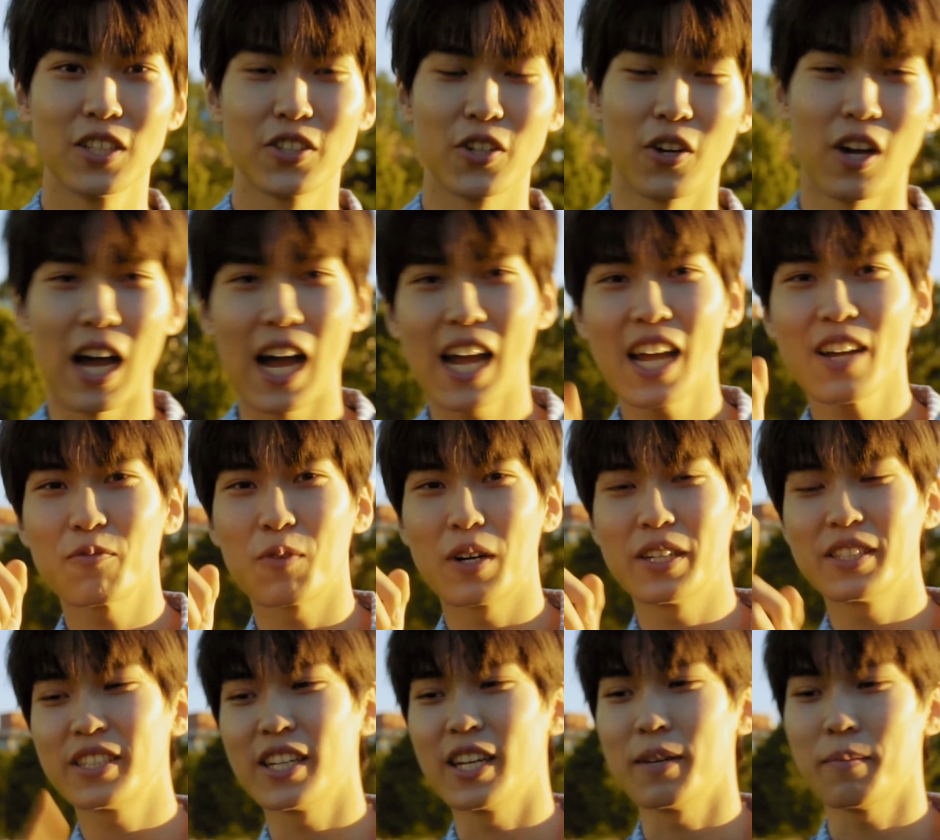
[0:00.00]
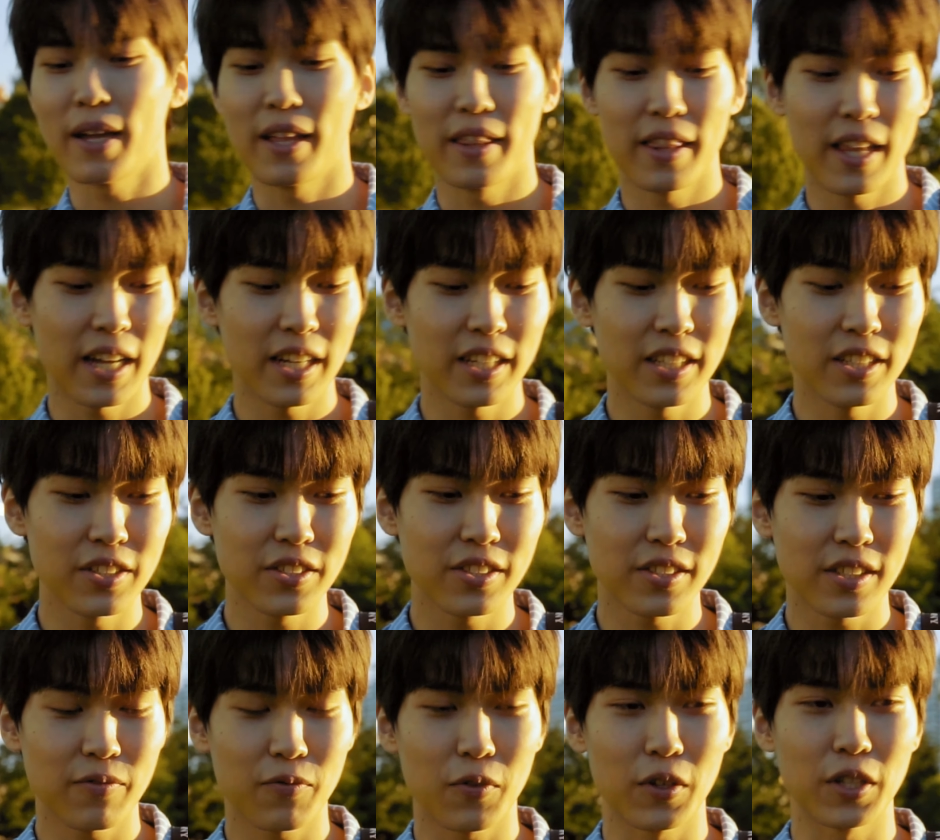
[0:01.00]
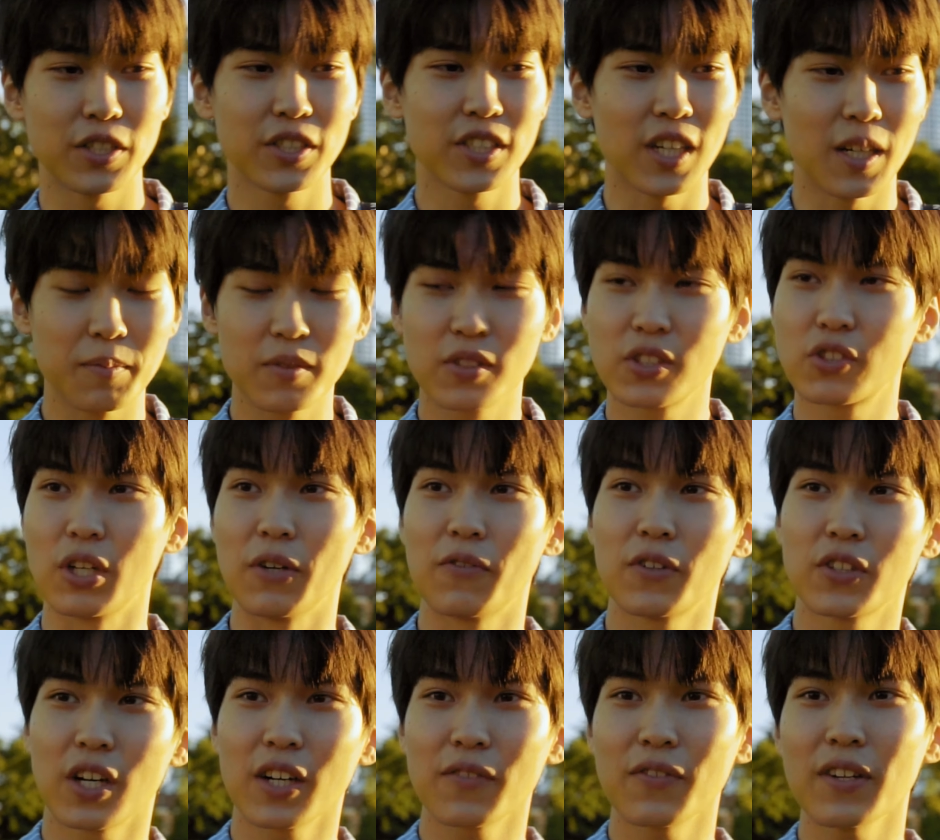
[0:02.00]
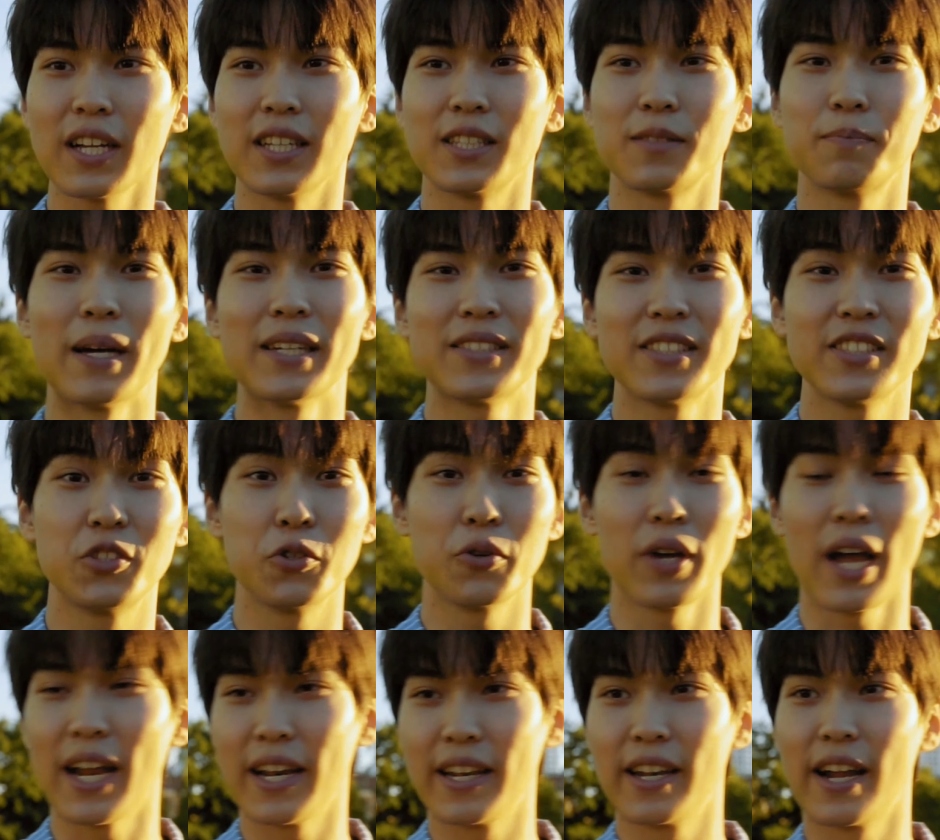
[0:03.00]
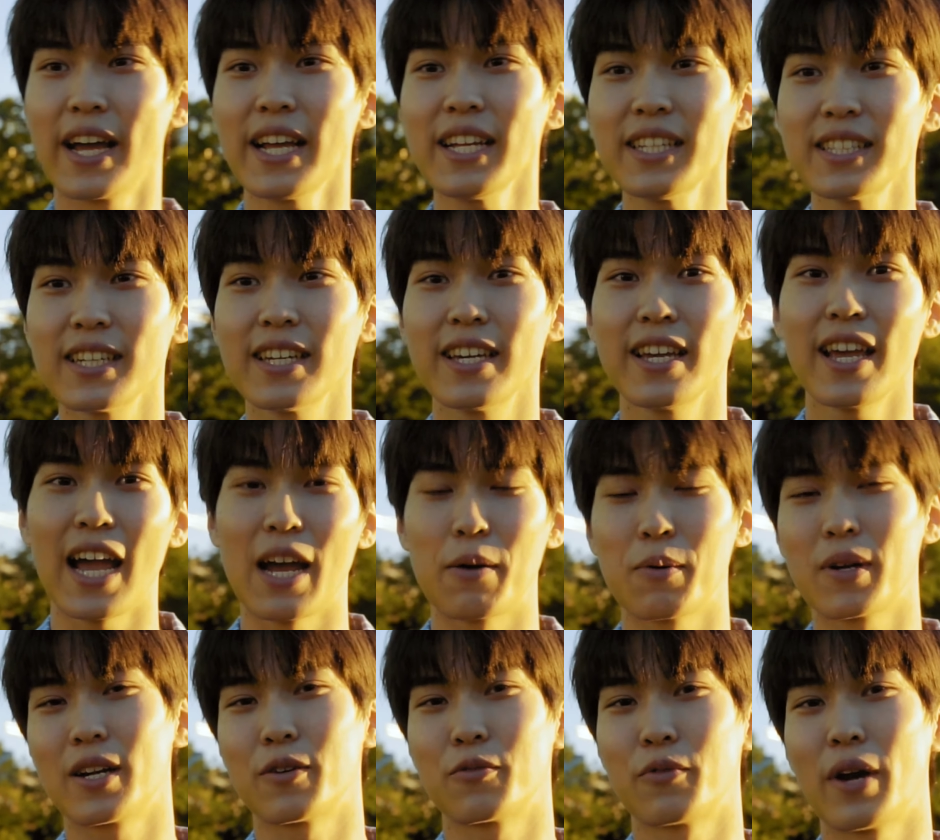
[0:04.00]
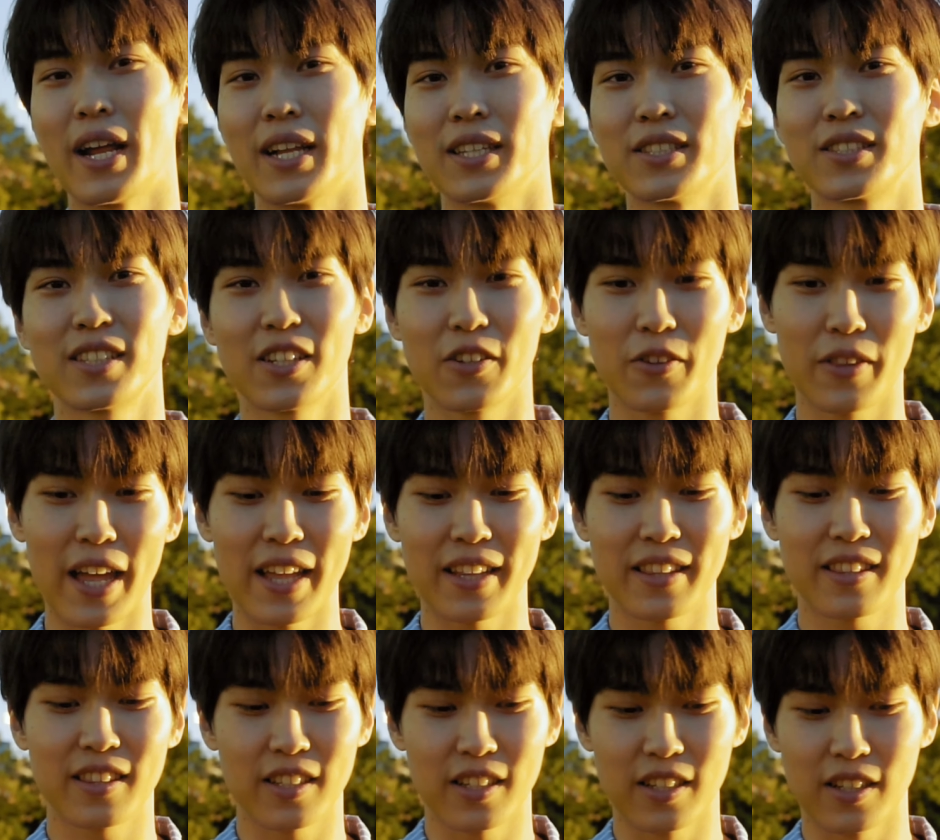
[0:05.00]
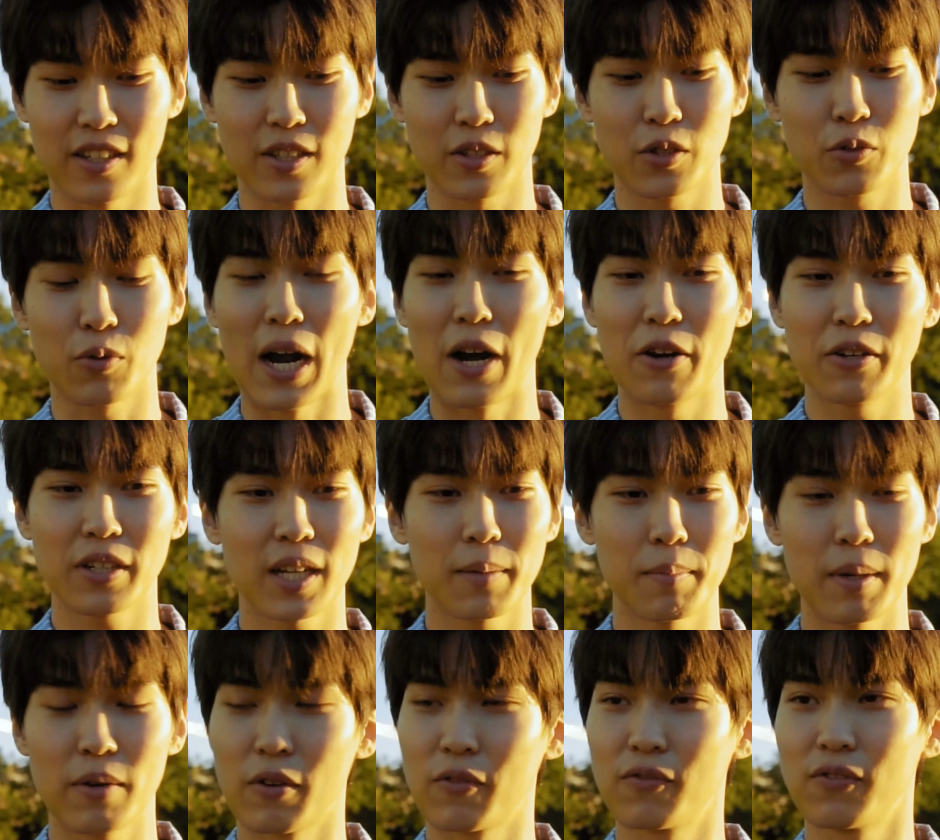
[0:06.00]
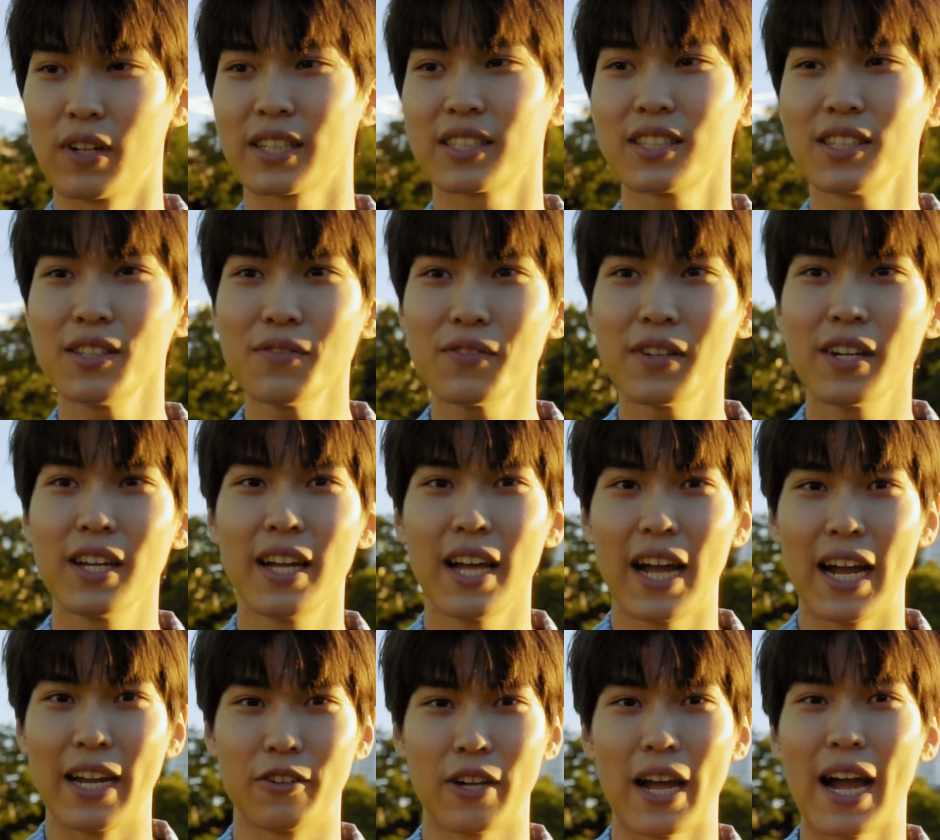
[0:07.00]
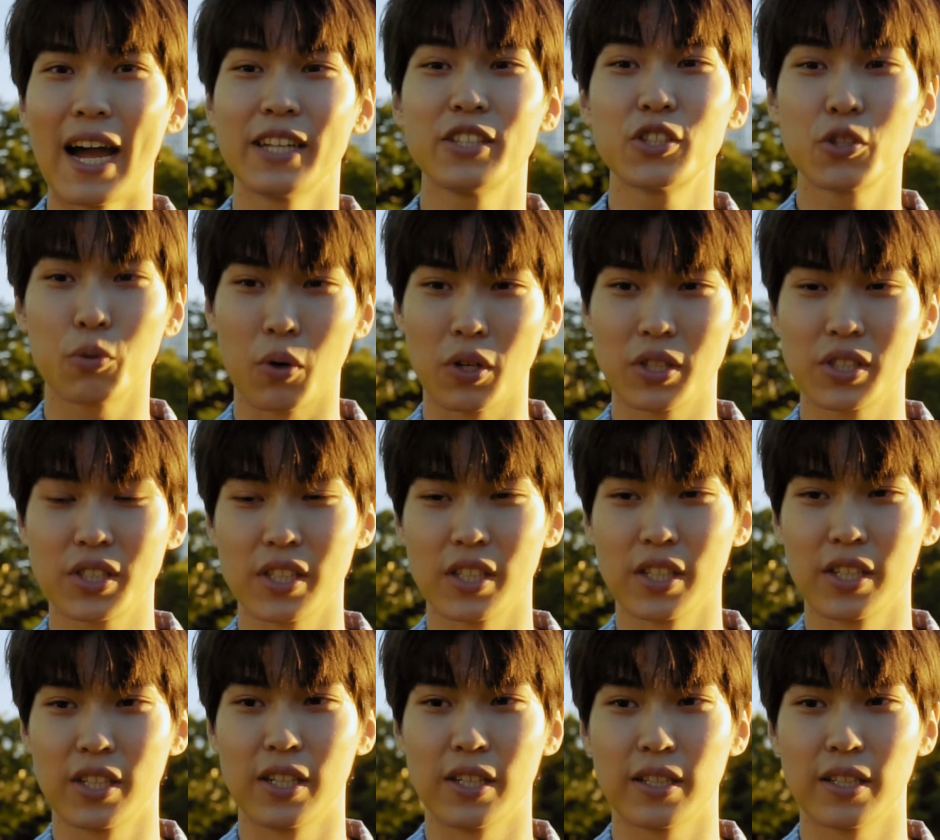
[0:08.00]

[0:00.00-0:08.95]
So I have one tip and that is for some street photography it's best to do it at night and when it rains so that the ground can be reflective and it'll add towards the,